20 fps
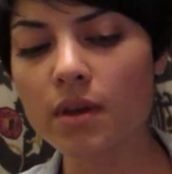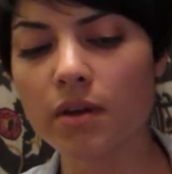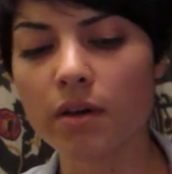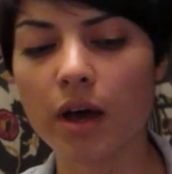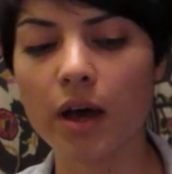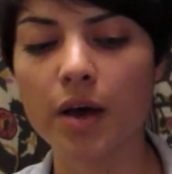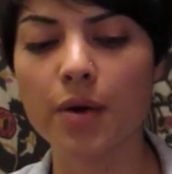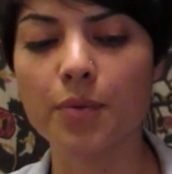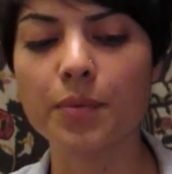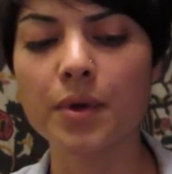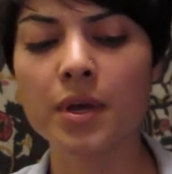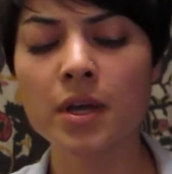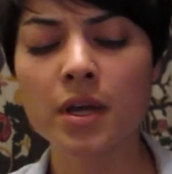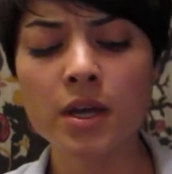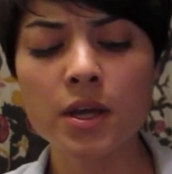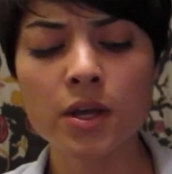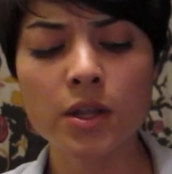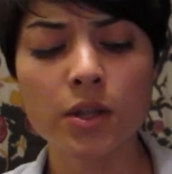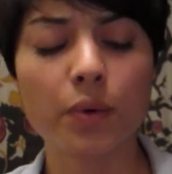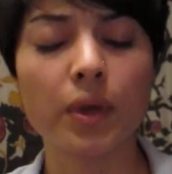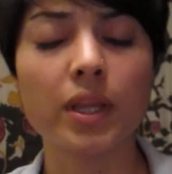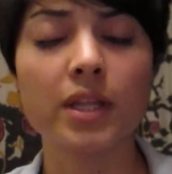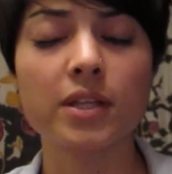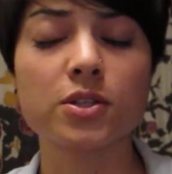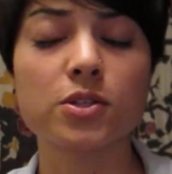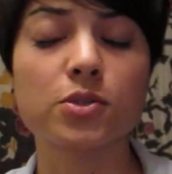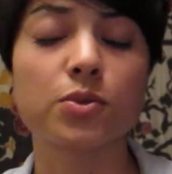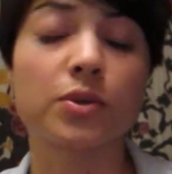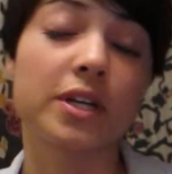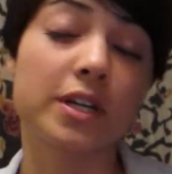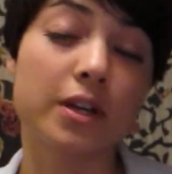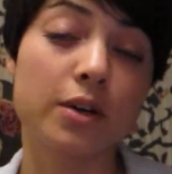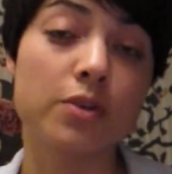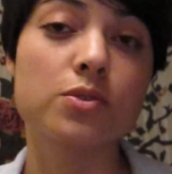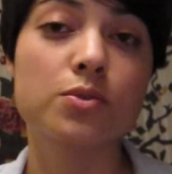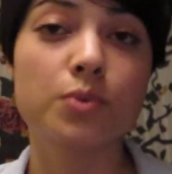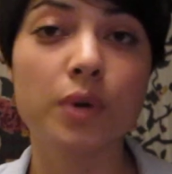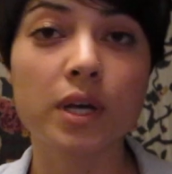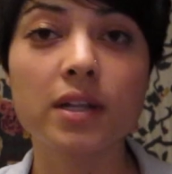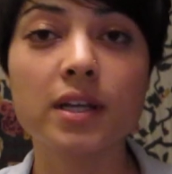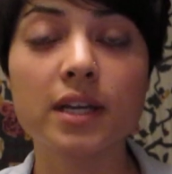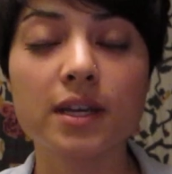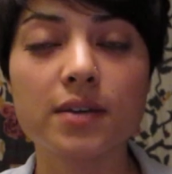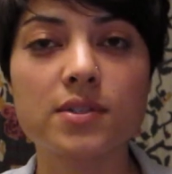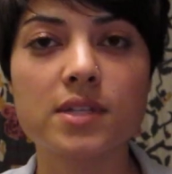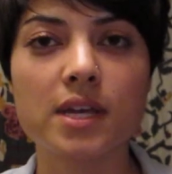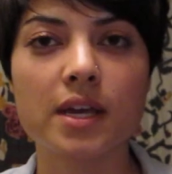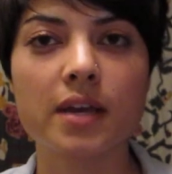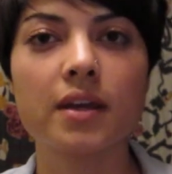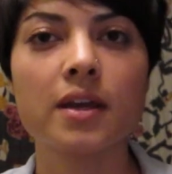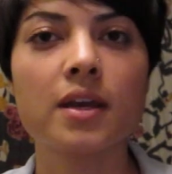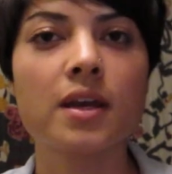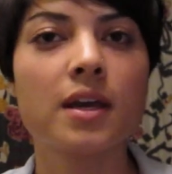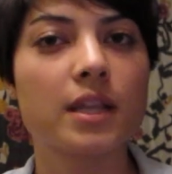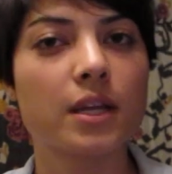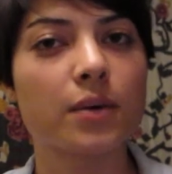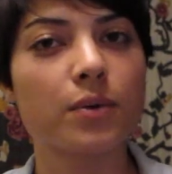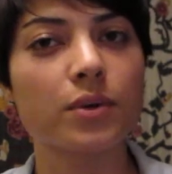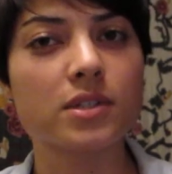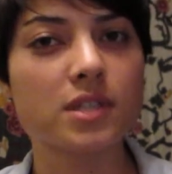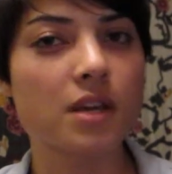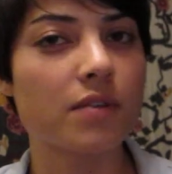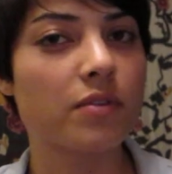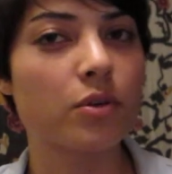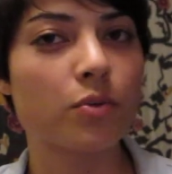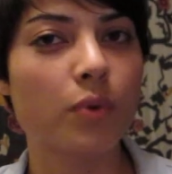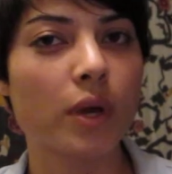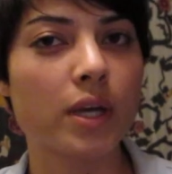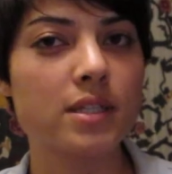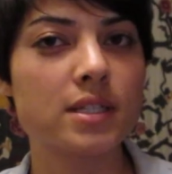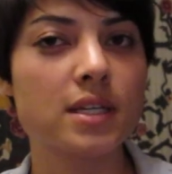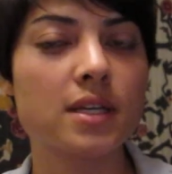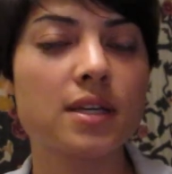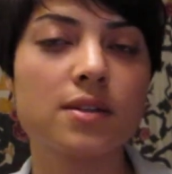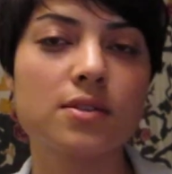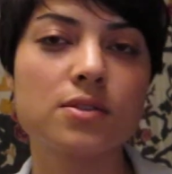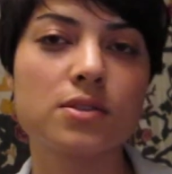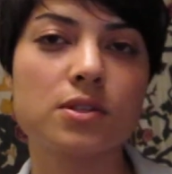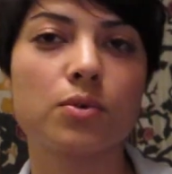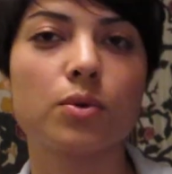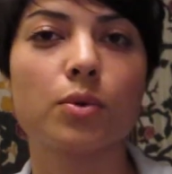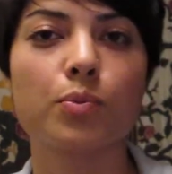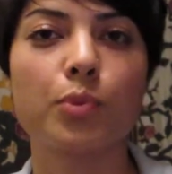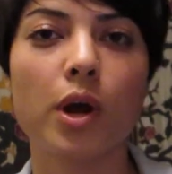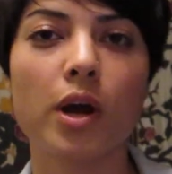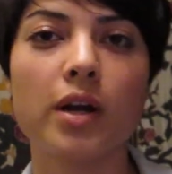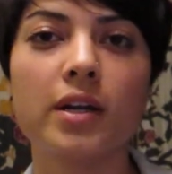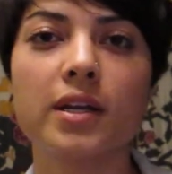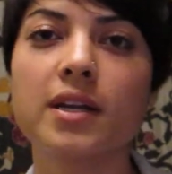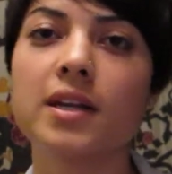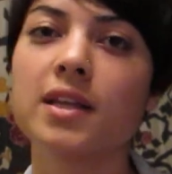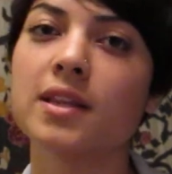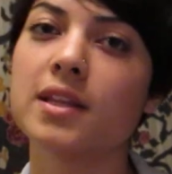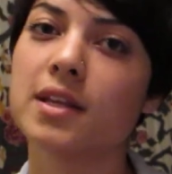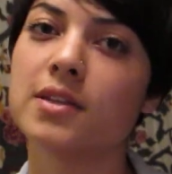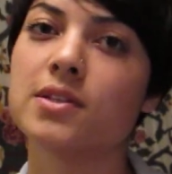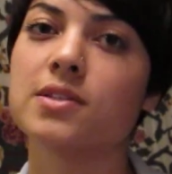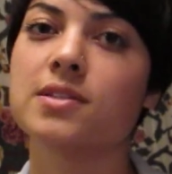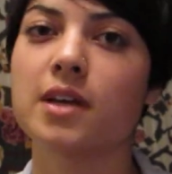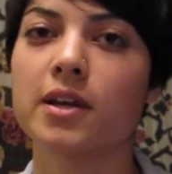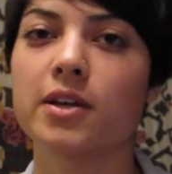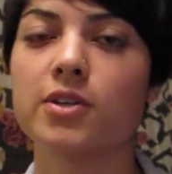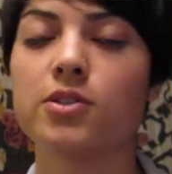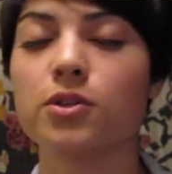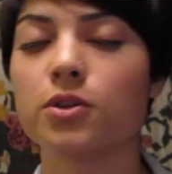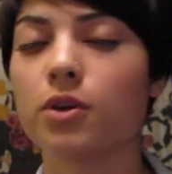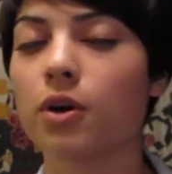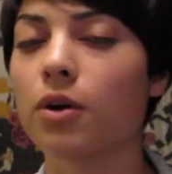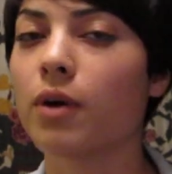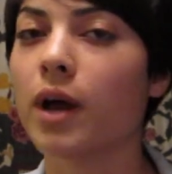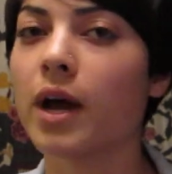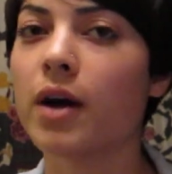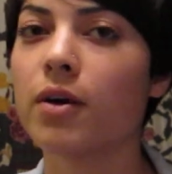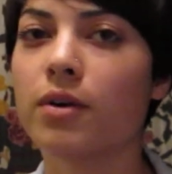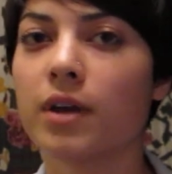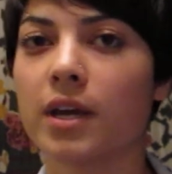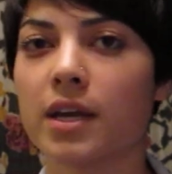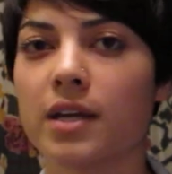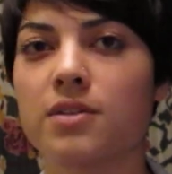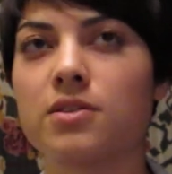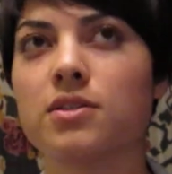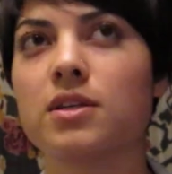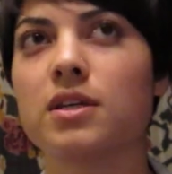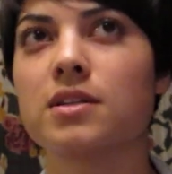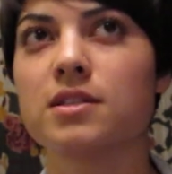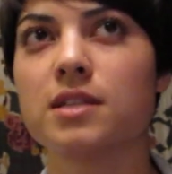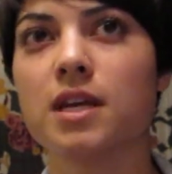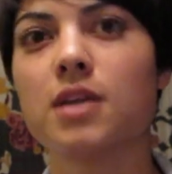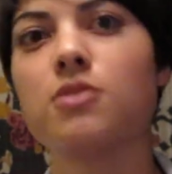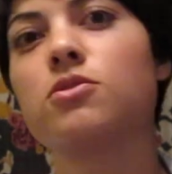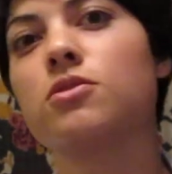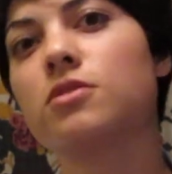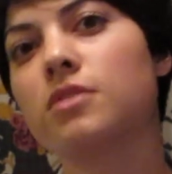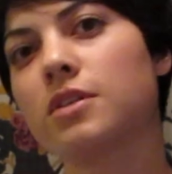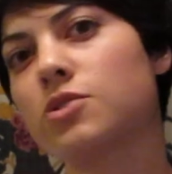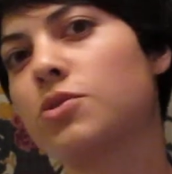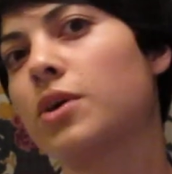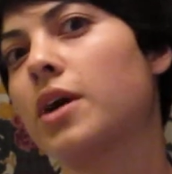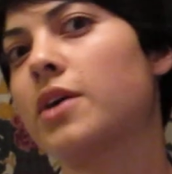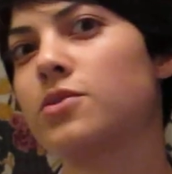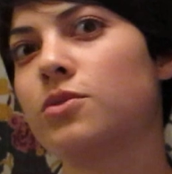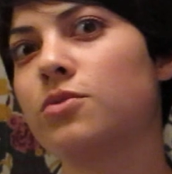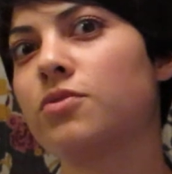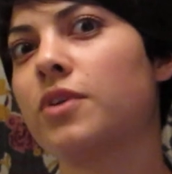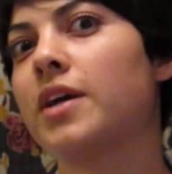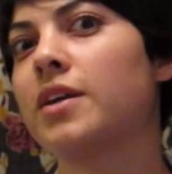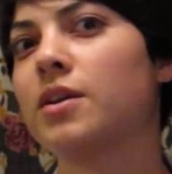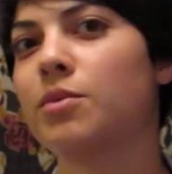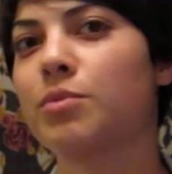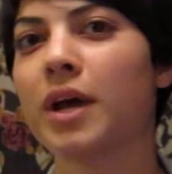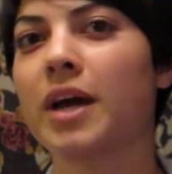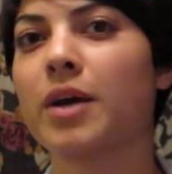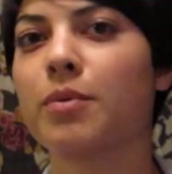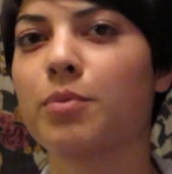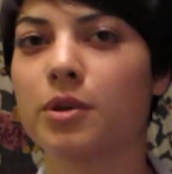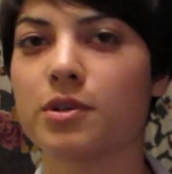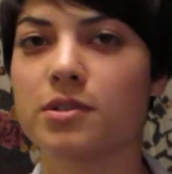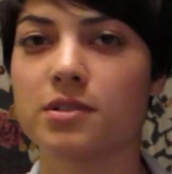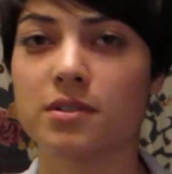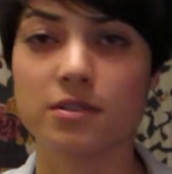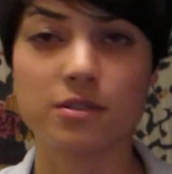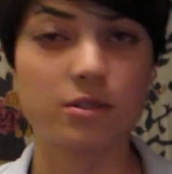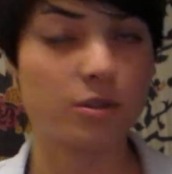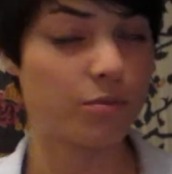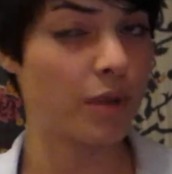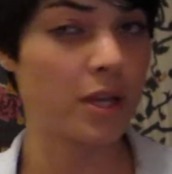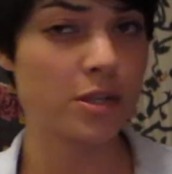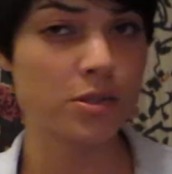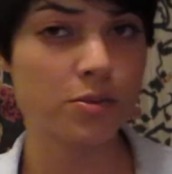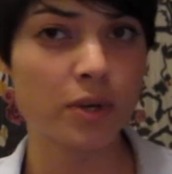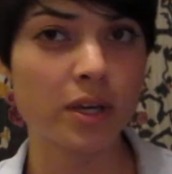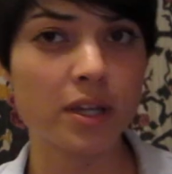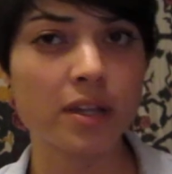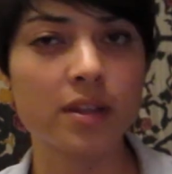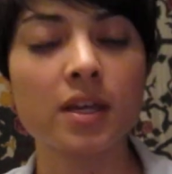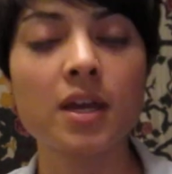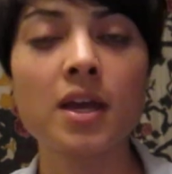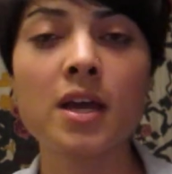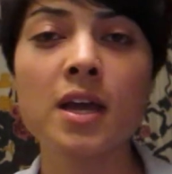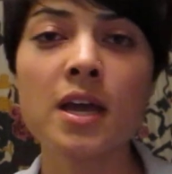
Um, the way that the story goes quickly is that there were seven white teens who were partying and then decided to go out and intentionally try to find a black person to mess with.